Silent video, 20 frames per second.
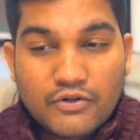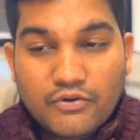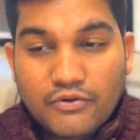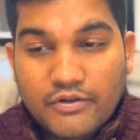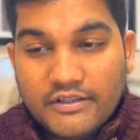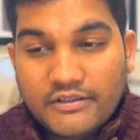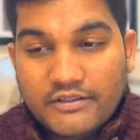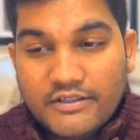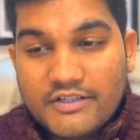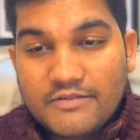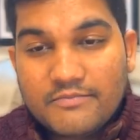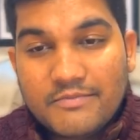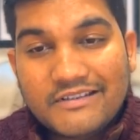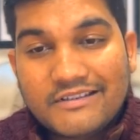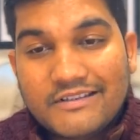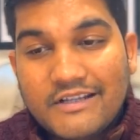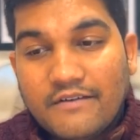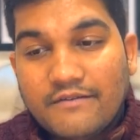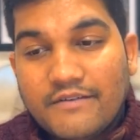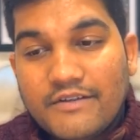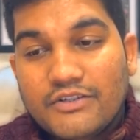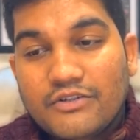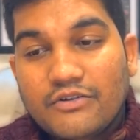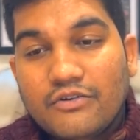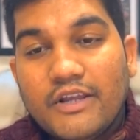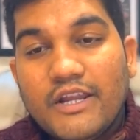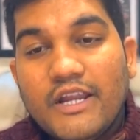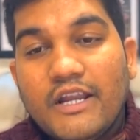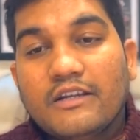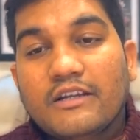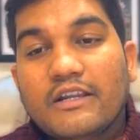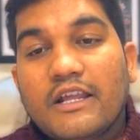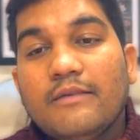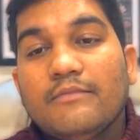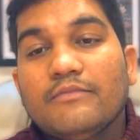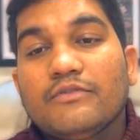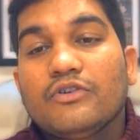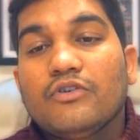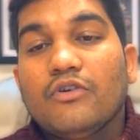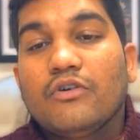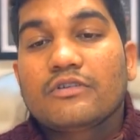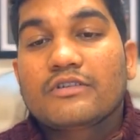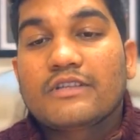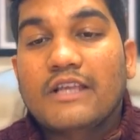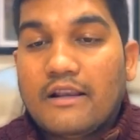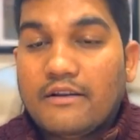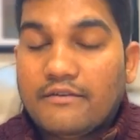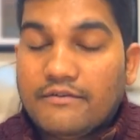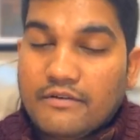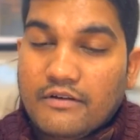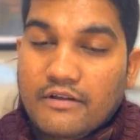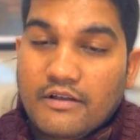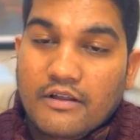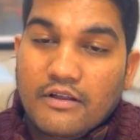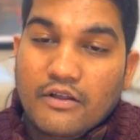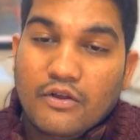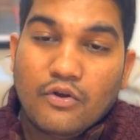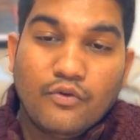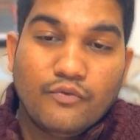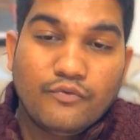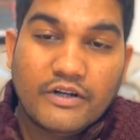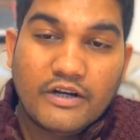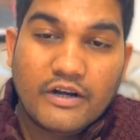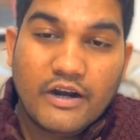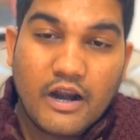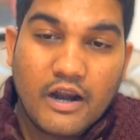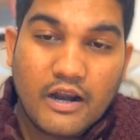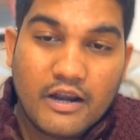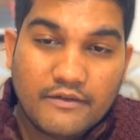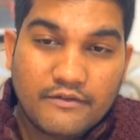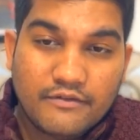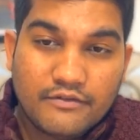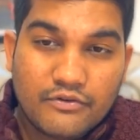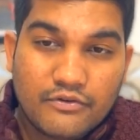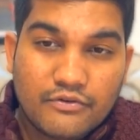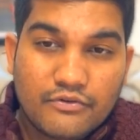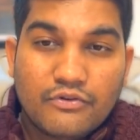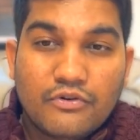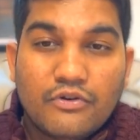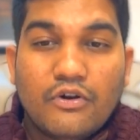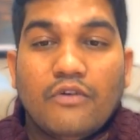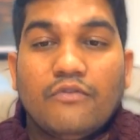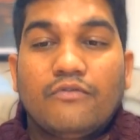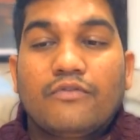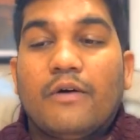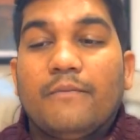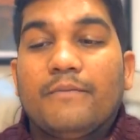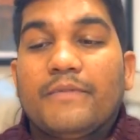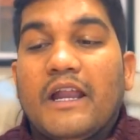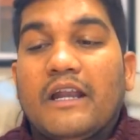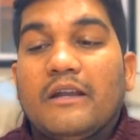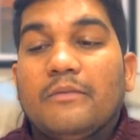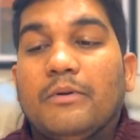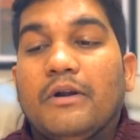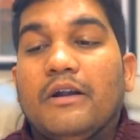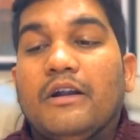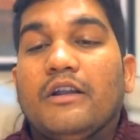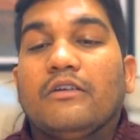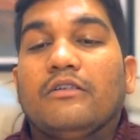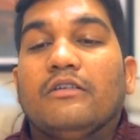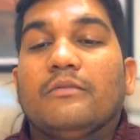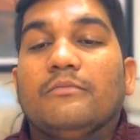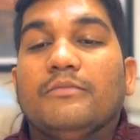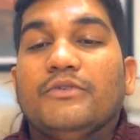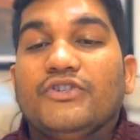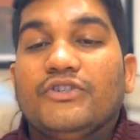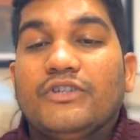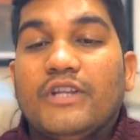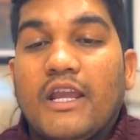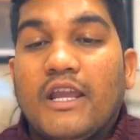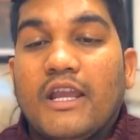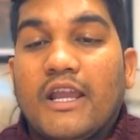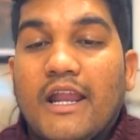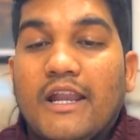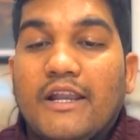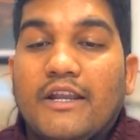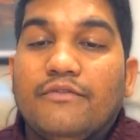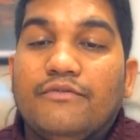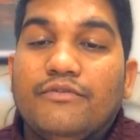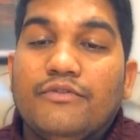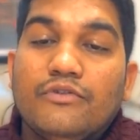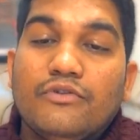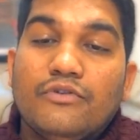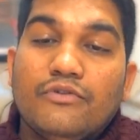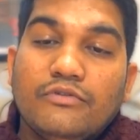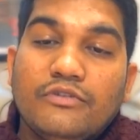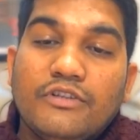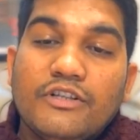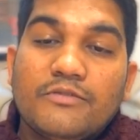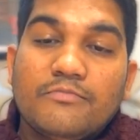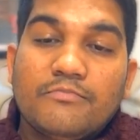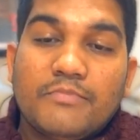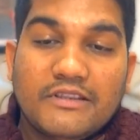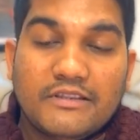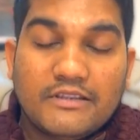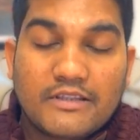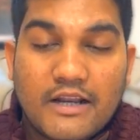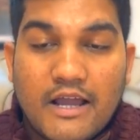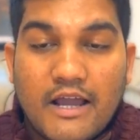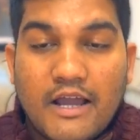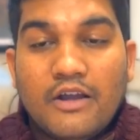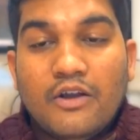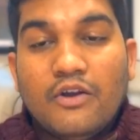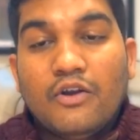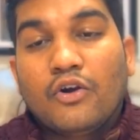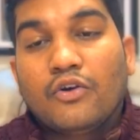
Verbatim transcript: Doing this mantra one hundred eight times yourself will relieve you from that particular mistake. And if you do this mantra